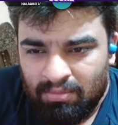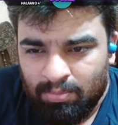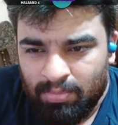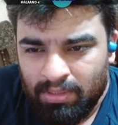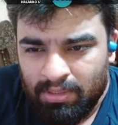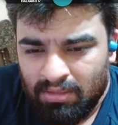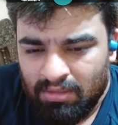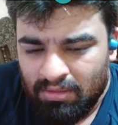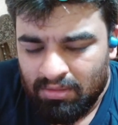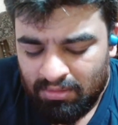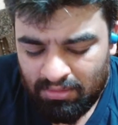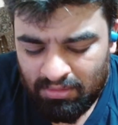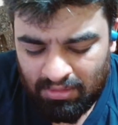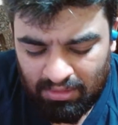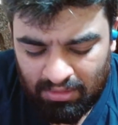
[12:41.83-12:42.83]
But
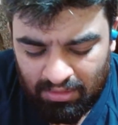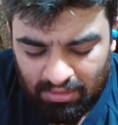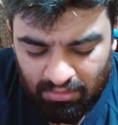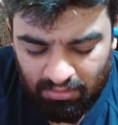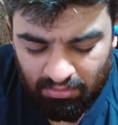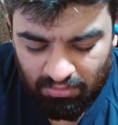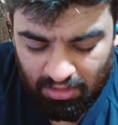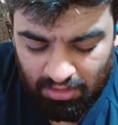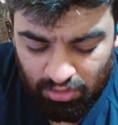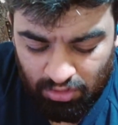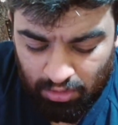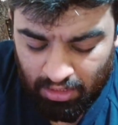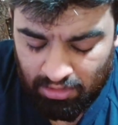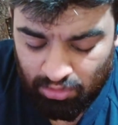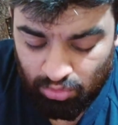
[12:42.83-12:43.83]
once you
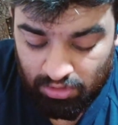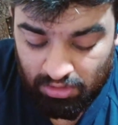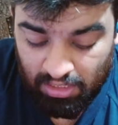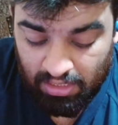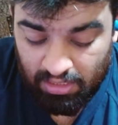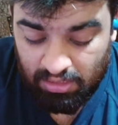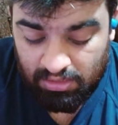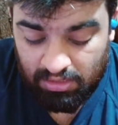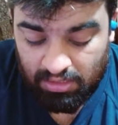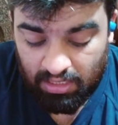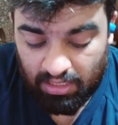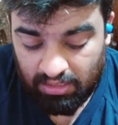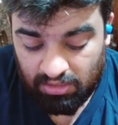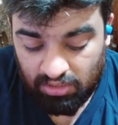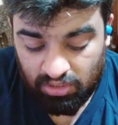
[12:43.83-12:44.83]
take it too seriously
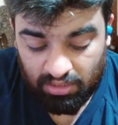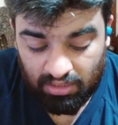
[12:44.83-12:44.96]
and shit,